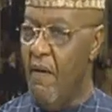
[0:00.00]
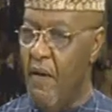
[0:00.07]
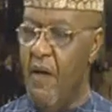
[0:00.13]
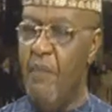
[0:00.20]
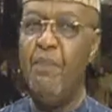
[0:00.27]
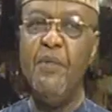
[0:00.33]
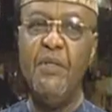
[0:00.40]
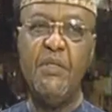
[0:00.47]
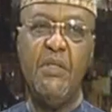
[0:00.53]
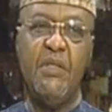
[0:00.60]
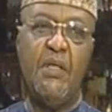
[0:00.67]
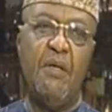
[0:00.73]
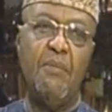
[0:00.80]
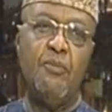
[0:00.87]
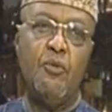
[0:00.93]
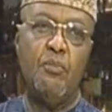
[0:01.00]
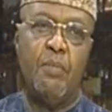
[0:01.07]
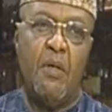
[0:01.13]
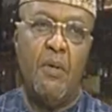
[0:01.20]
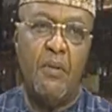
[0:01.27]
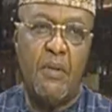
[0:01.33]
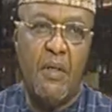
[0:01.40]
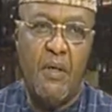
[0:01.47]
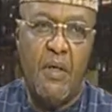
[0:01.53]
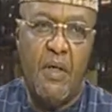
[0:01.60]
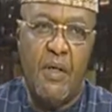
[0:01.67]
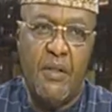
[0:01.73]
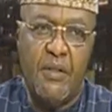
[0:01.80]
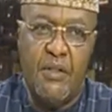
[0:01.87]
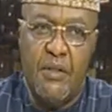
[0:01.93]
APC came to power without
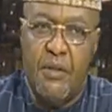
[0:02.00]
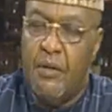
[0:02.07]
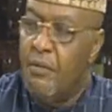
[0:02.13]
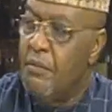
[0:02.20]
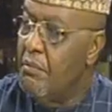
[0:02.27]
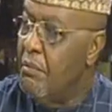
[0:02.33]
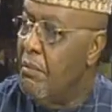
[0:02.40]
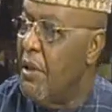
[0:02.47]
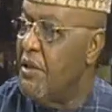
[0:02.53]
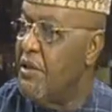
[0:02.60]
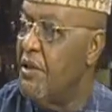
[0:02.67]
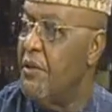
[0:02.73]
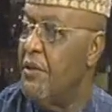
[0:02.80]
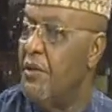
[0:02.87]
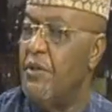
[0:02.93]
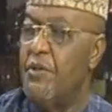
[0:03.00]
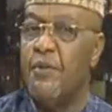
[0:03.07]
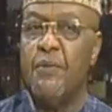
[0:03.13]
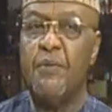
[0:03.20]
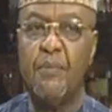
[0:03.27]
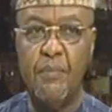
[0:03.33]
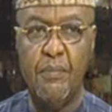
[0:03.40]
creating party cohesion.